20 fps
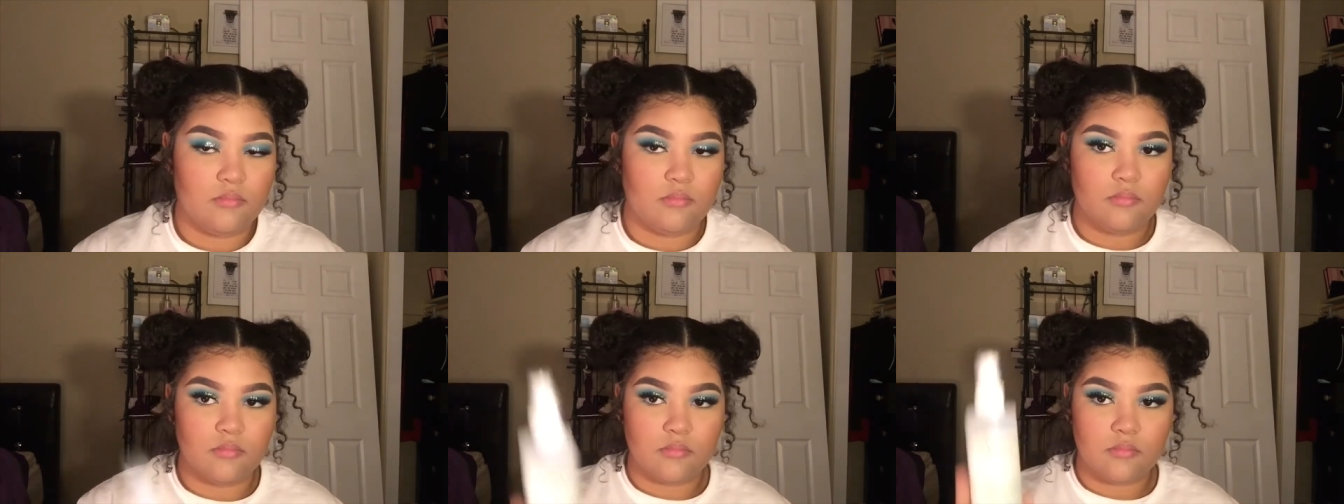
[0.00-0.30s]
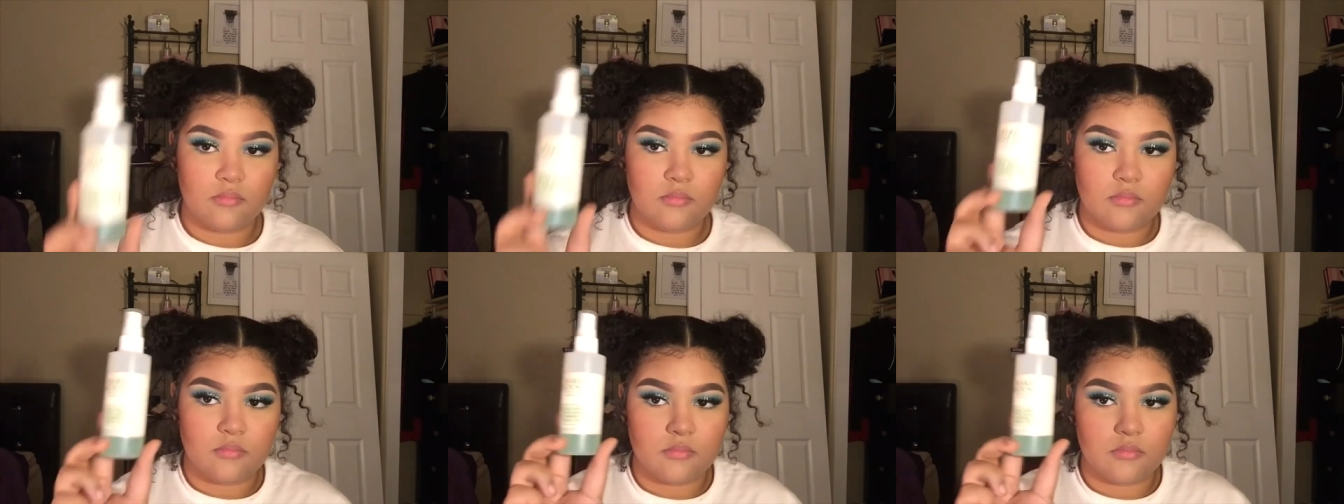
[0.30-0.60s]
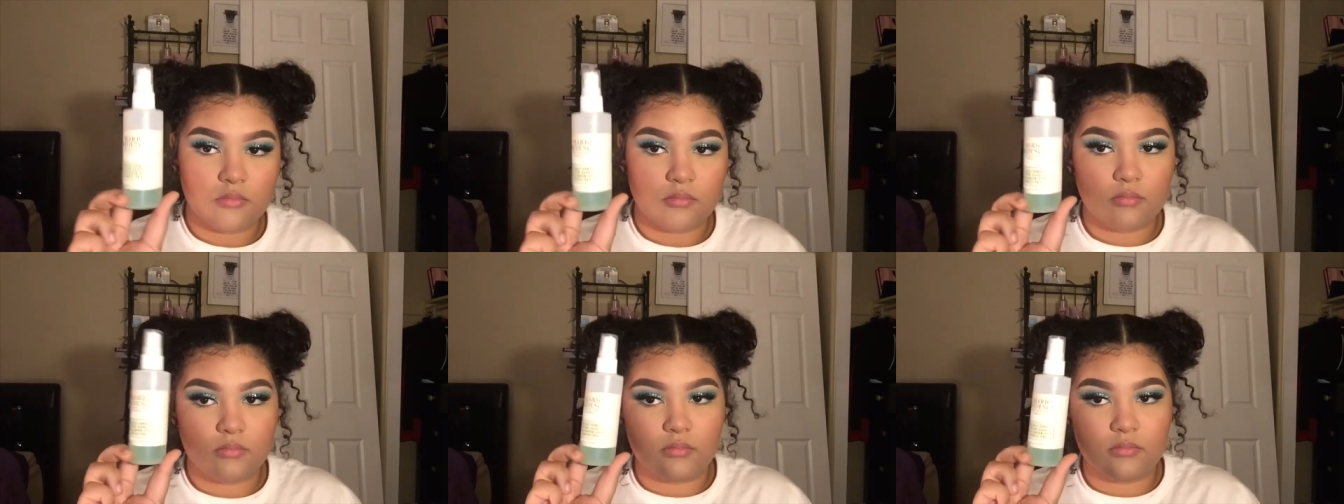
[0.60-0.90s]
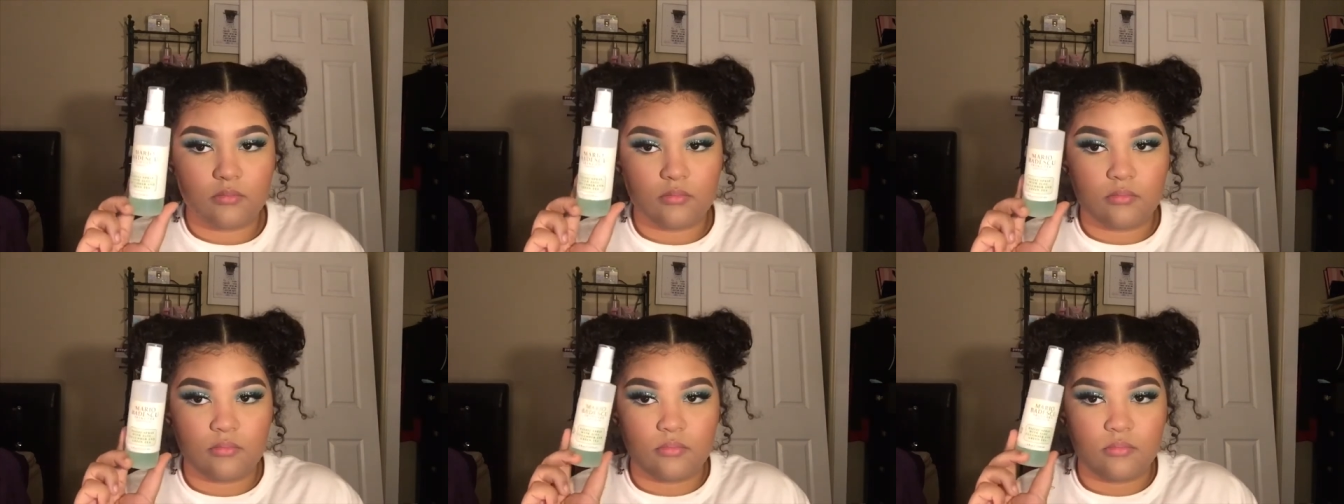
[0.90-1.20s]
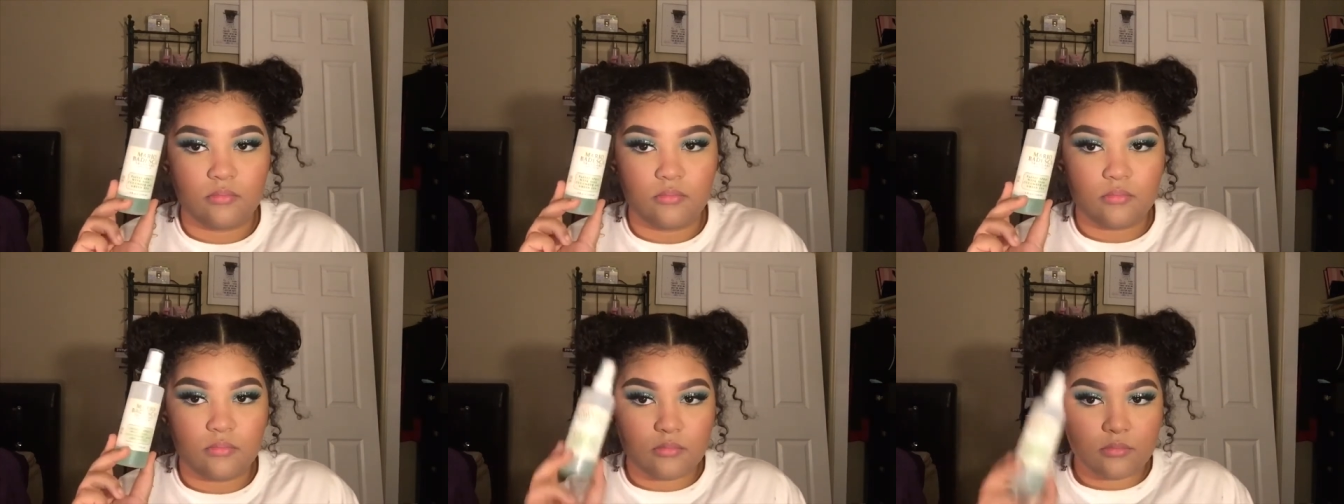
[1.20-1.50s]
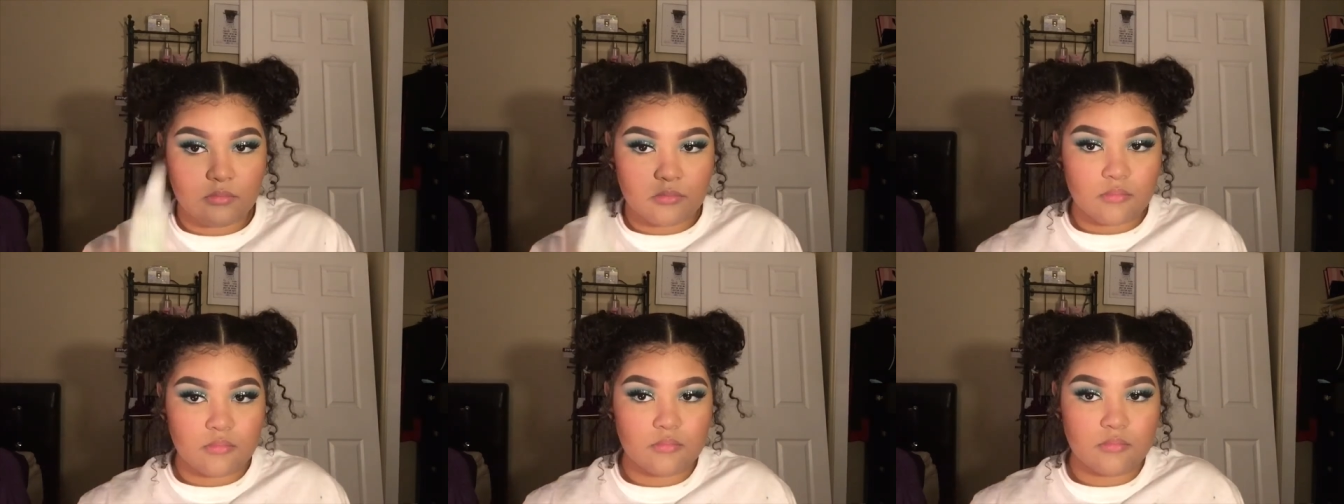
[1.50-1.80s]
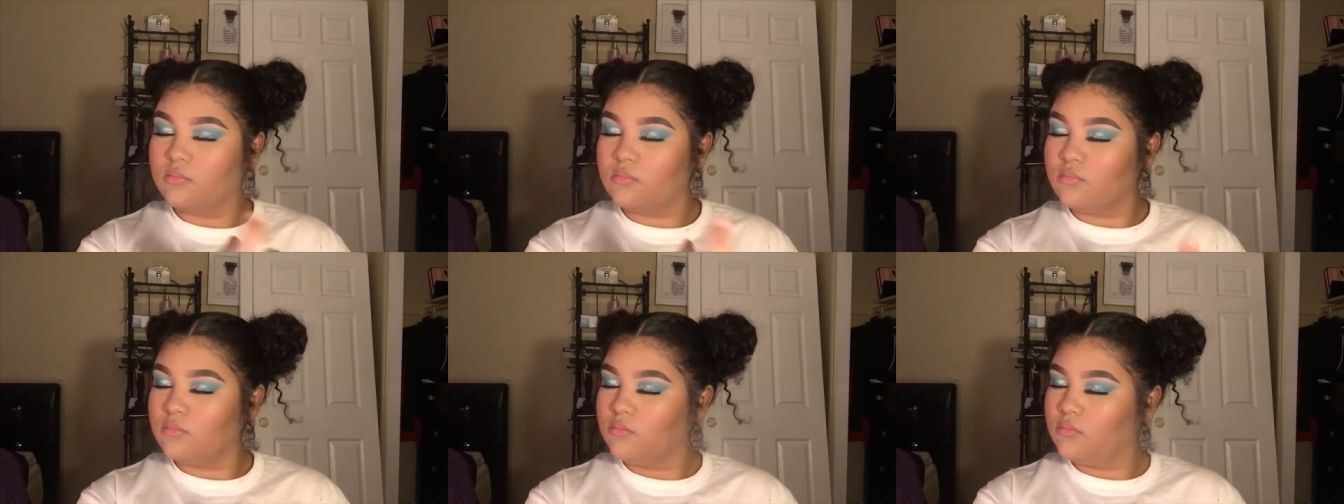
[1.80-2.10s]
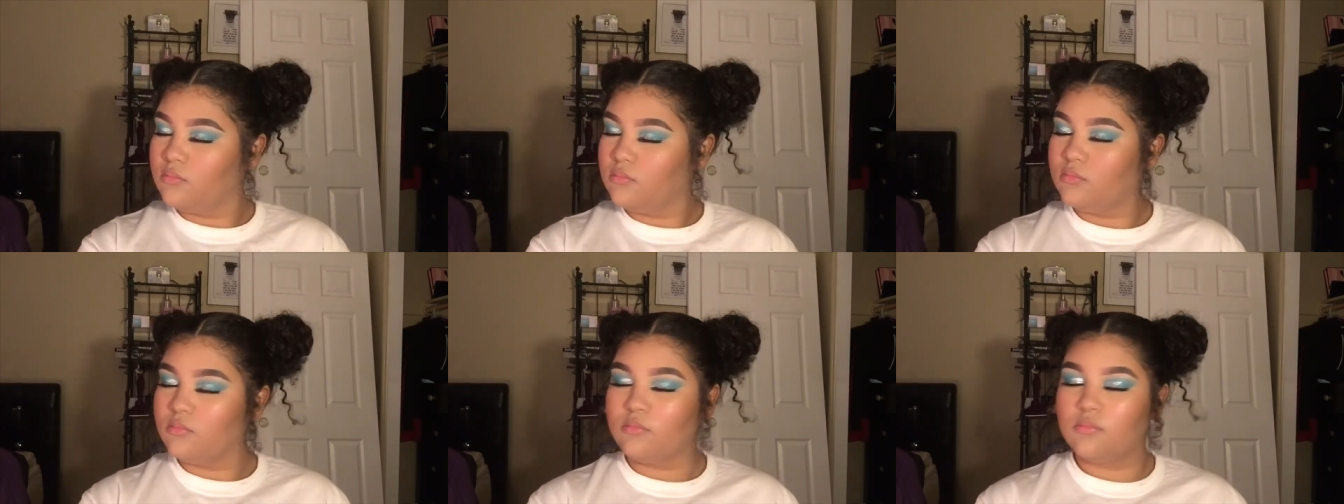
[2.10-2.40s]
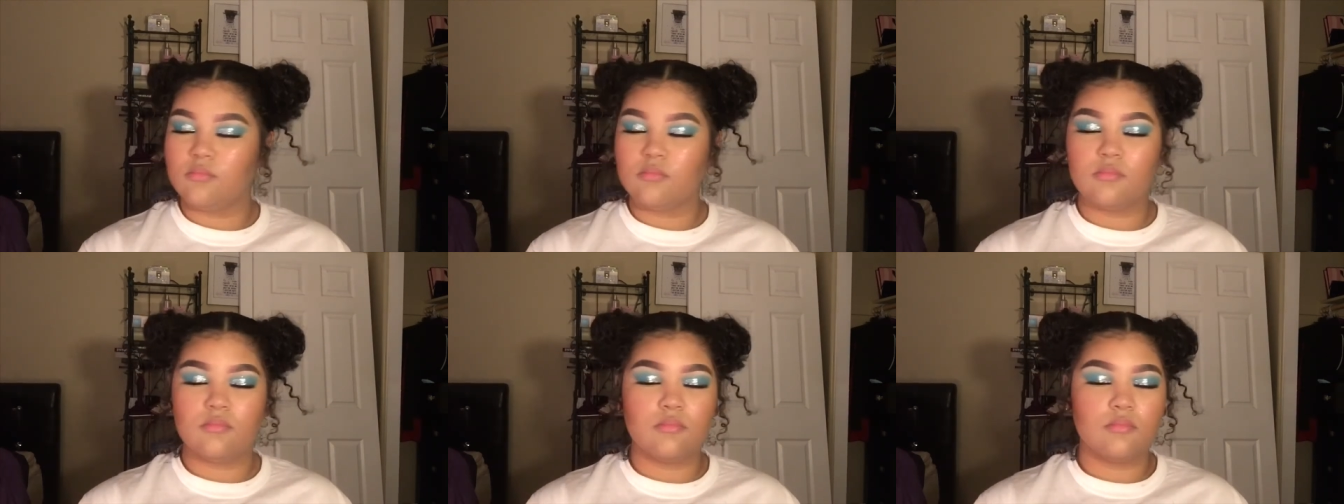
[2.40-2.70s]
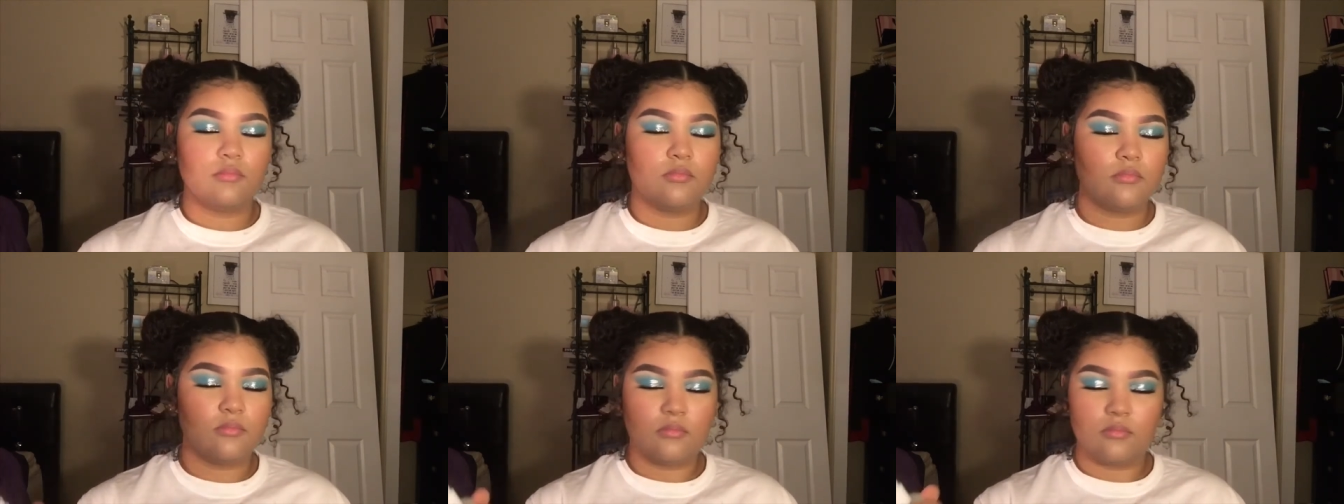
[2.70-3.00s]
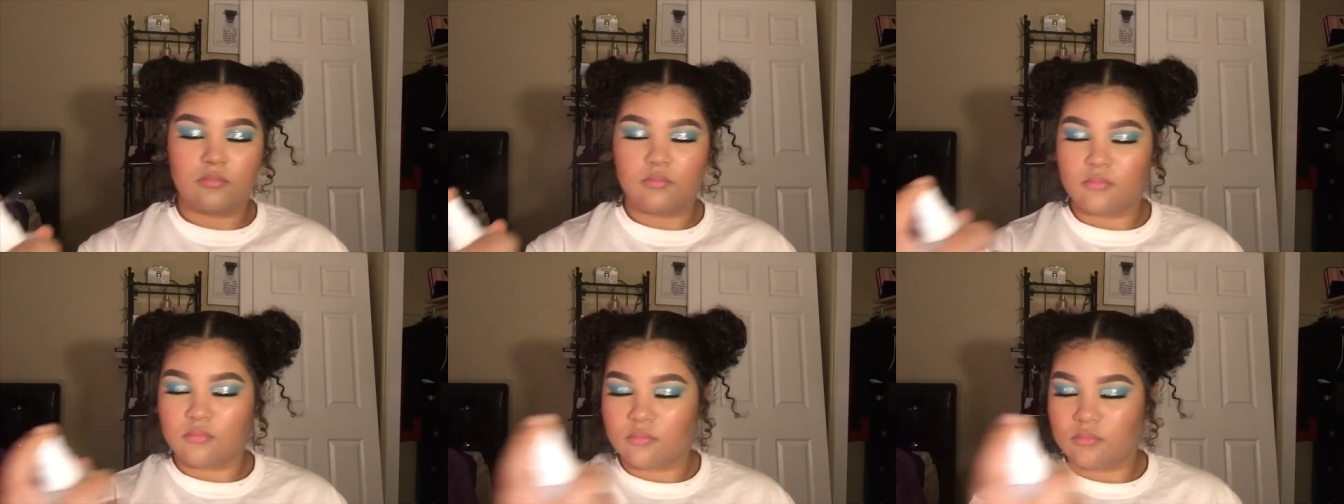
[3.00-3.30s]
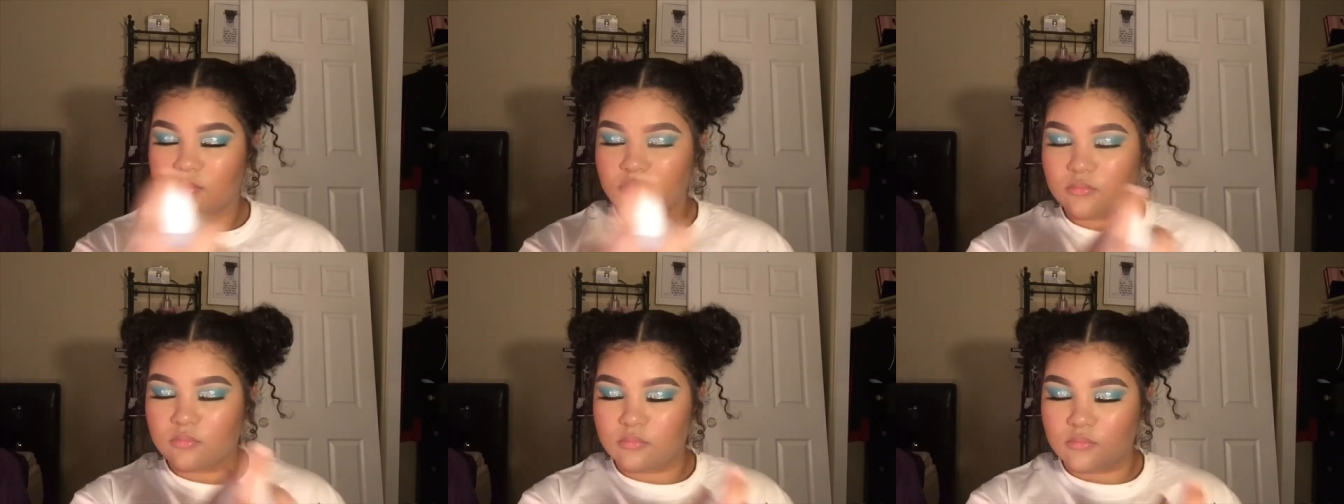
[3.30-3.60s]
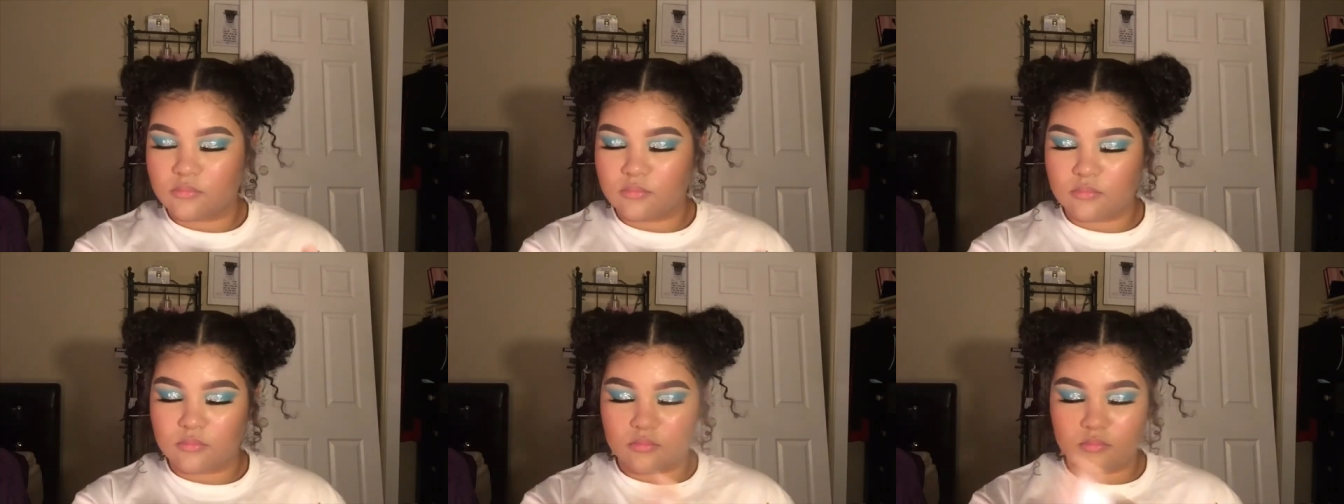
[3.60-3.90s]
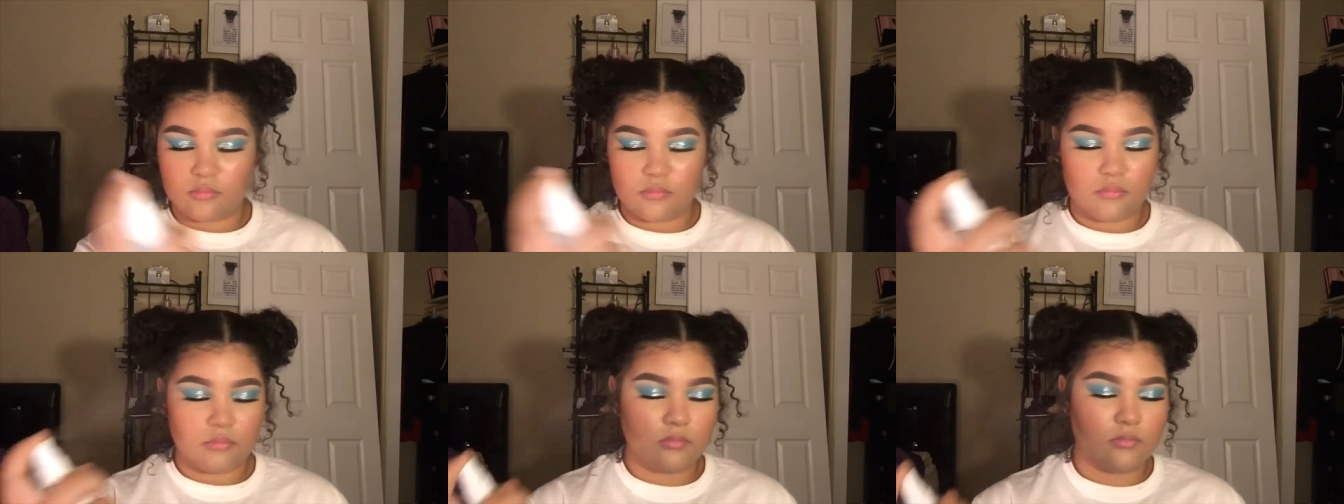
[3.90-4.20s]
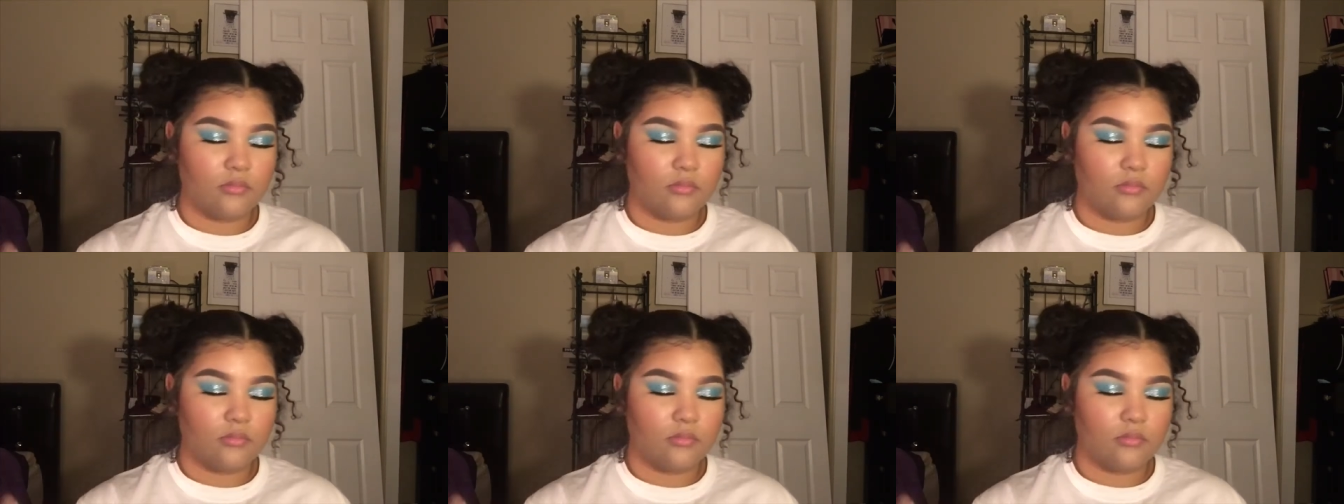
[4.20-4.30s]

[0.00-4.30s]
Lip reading: like I did. Now we shall drown ourselves in Mario